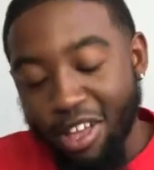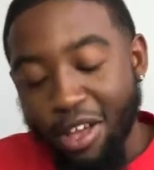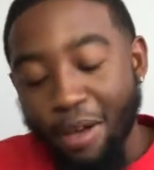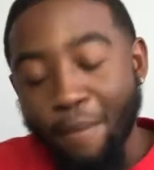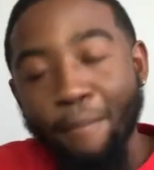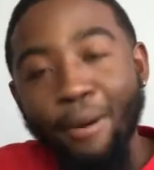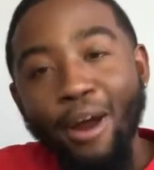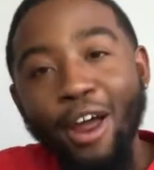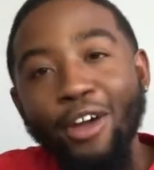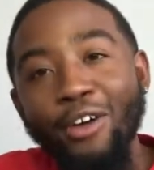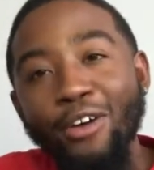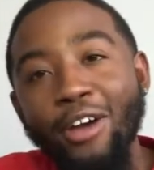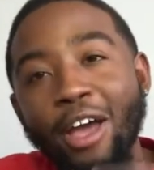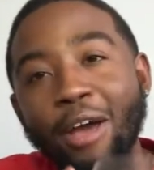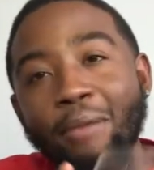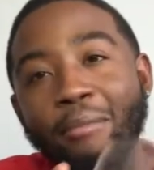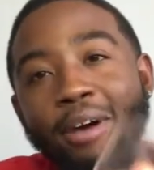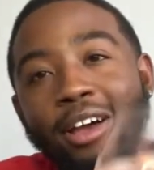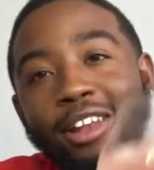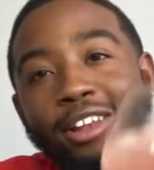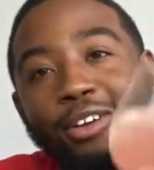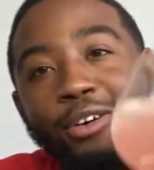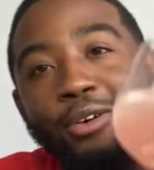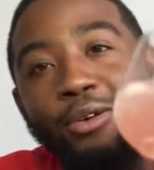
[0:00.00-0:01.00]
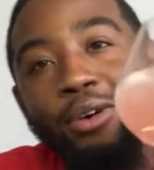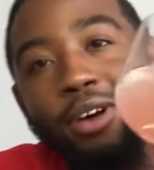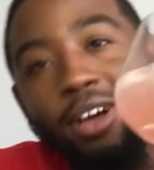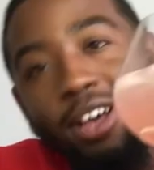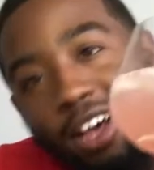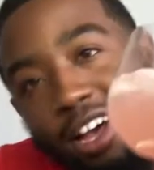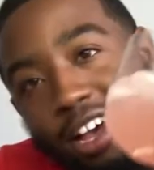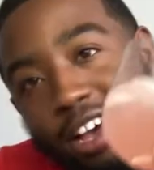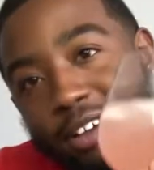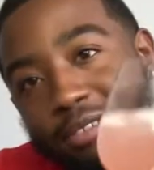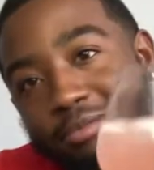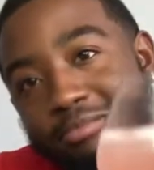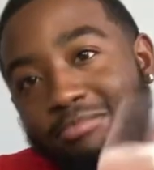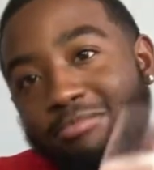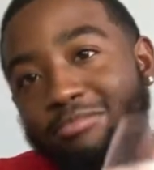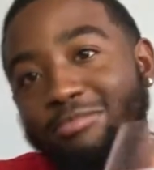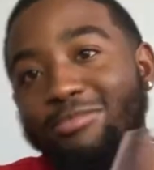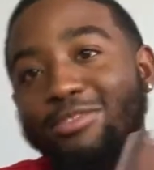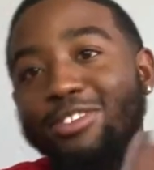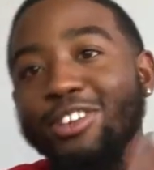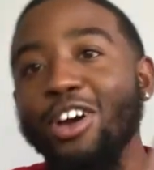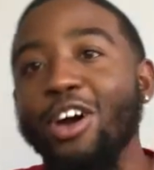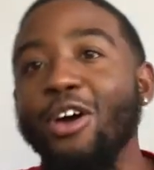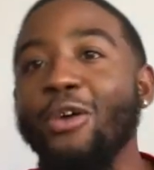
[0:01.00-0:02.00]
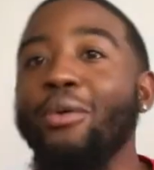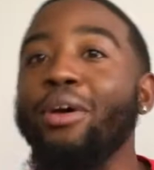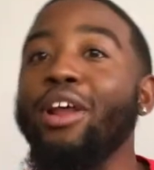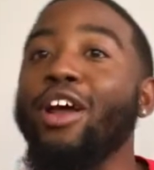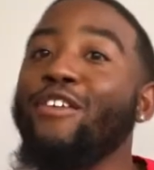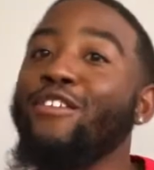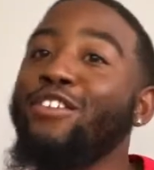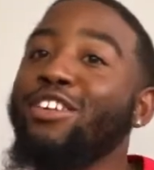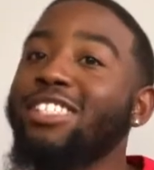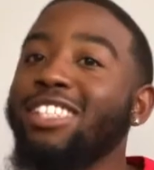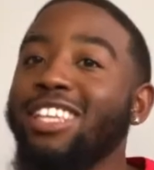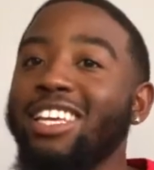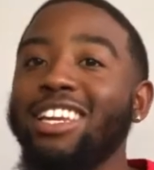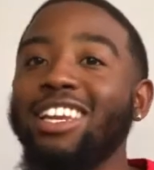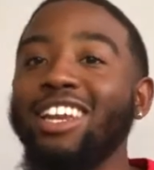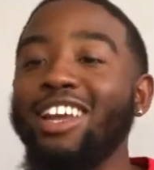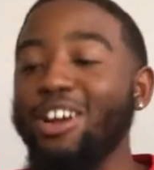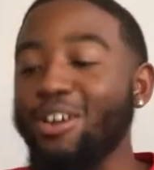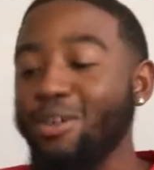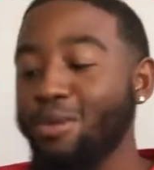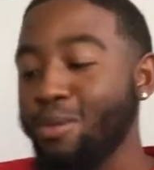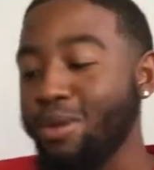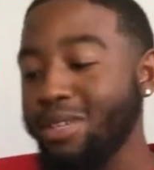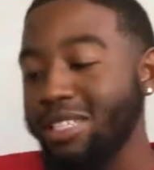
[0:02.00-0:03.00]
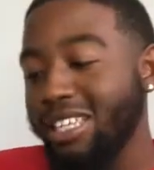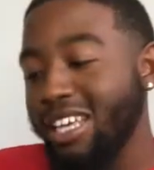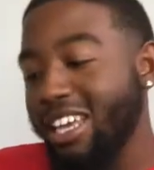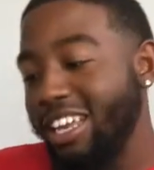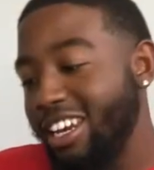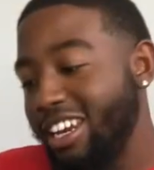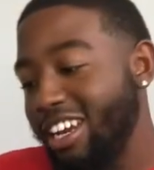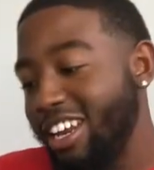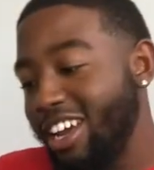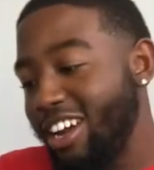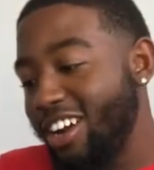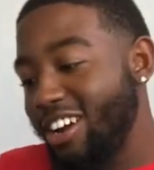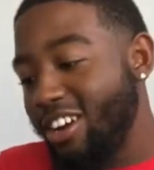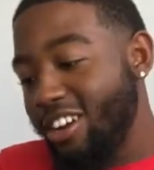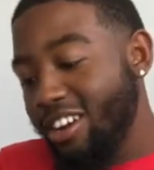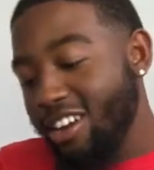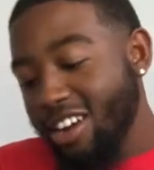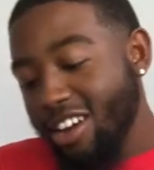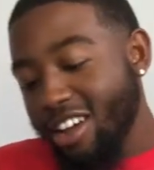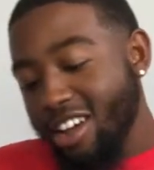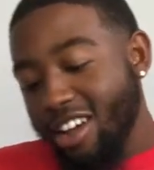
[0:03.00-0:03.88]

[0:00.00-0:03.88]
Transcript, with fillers: Probably going to have my little cup, you know, whatever's in there was in there.